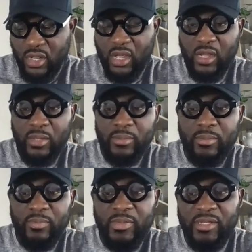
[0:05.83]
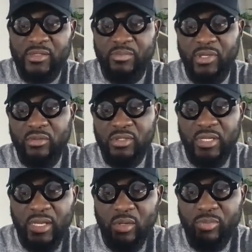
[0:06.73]
that's built to
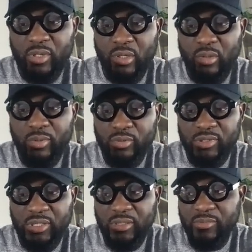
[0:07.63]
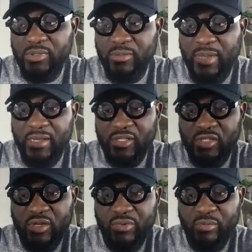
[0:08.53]
help global teams manage
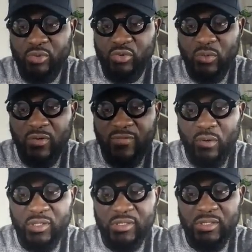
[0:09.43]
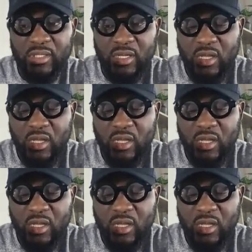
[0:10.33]
their remote workforce.